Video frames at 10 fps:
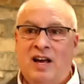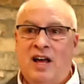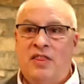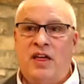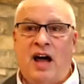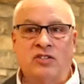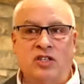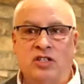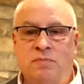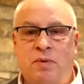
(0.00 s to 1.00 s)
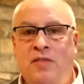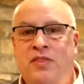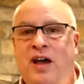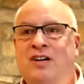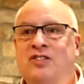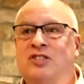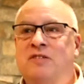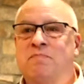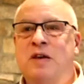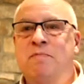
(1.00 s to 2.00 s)
Thousands upon thousands
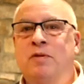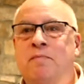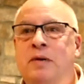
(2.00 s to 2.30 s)
of people have